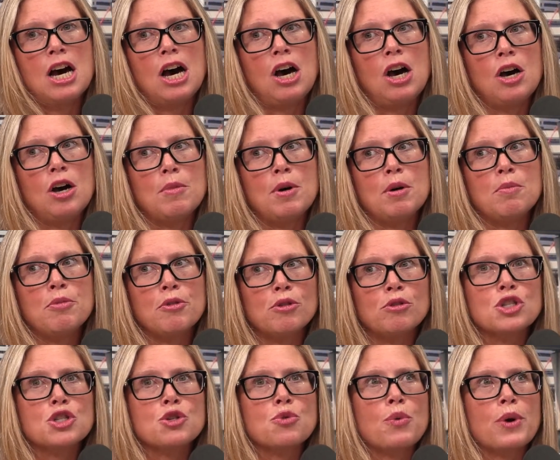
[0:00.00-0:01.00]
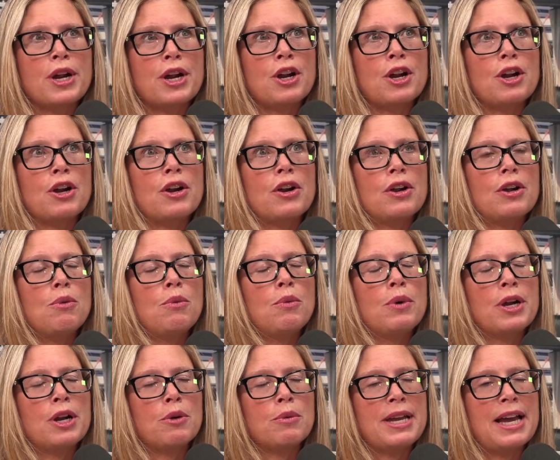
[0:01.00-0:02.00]
approach where
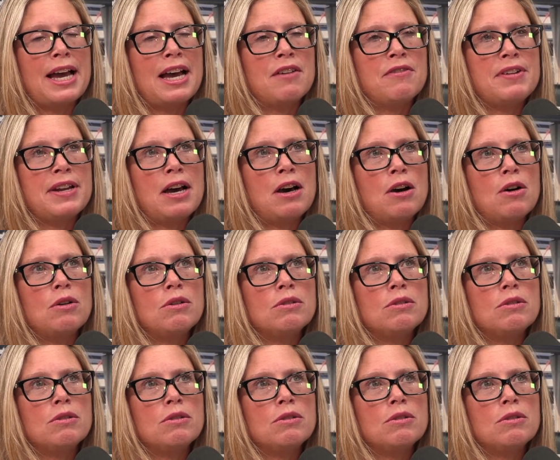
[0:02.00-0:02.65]
we have now